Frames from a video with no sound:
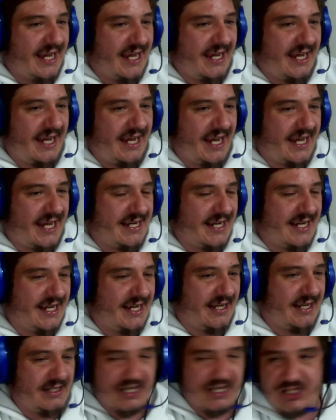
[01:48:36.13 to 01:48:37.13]
And
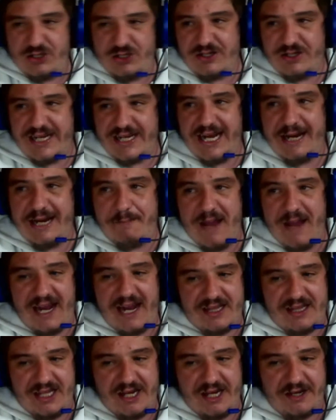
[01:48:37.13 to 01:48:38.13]
they do get it back
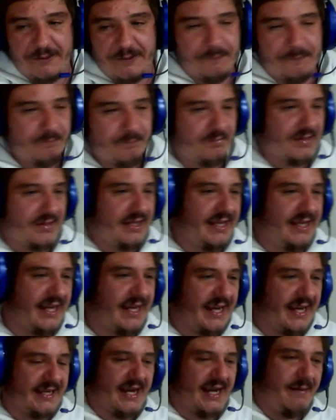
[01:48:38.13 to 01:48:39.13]
though. Here they
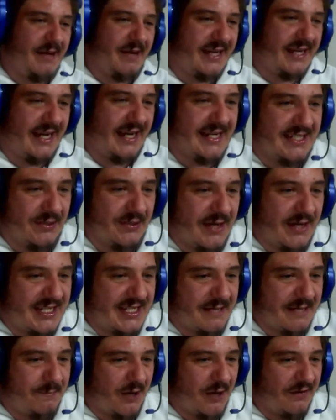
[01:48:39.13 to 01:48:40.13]
come again as the
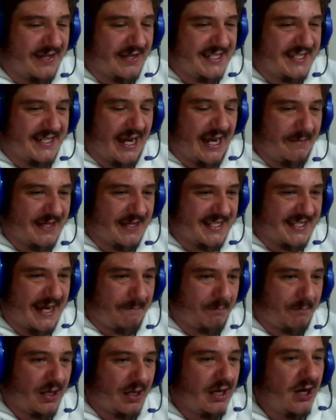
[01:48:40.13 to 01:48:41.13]
Western Province. Time is
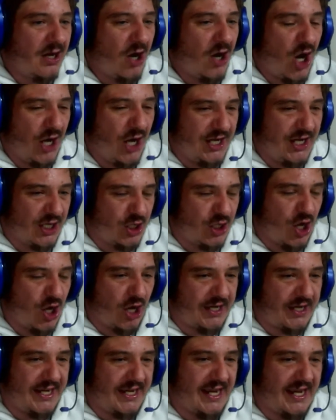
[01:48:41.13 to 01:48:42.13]
up on the
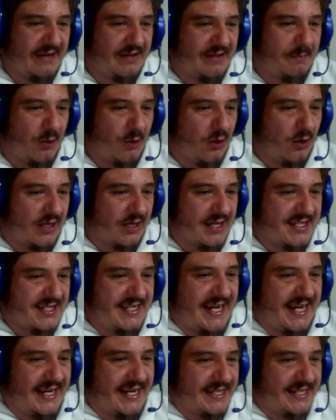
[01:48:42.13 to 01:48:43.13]
clock here. The ball goes
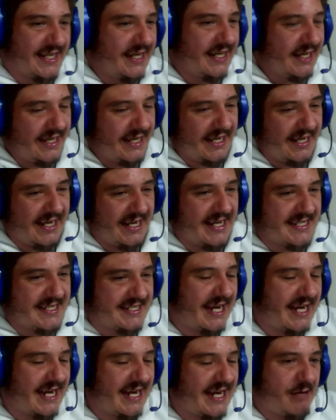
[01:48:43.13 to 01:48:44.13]
dead. It is
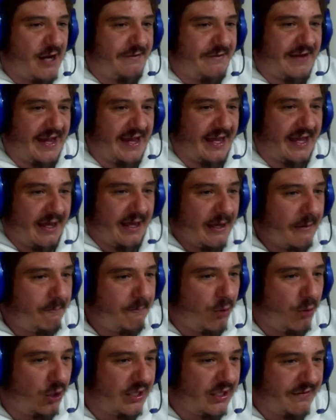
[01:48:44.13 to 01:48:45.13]
game over.
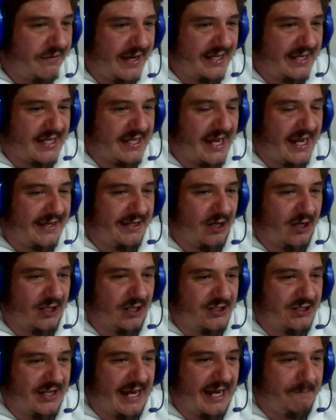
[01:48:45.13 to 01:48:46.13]
Paul de Wet hanging on
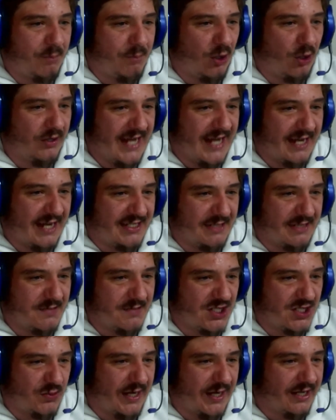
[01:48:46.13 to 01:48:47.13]
to that ball. Now Tim
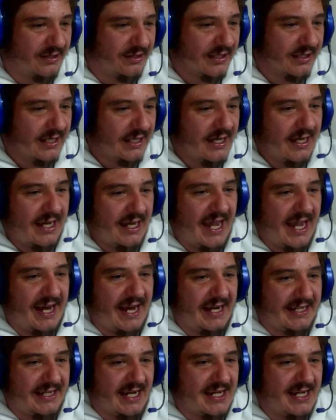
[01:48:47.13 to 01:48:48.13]
Swiel. Out
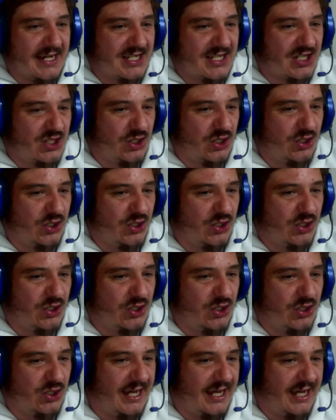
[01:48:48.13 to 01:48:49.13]
it goes to
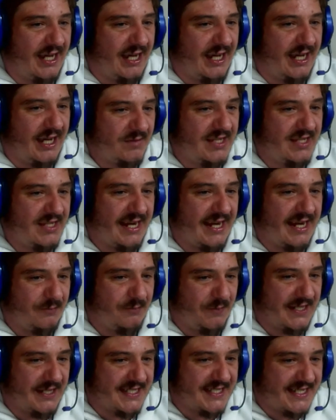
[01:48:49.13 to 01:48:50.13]
Dan du
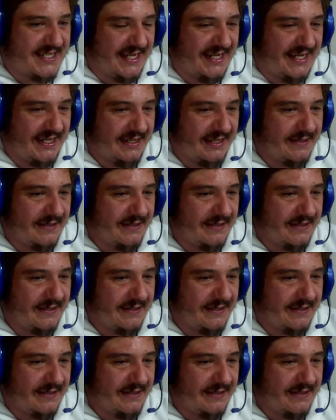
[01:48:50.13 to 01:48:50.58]
Plessis.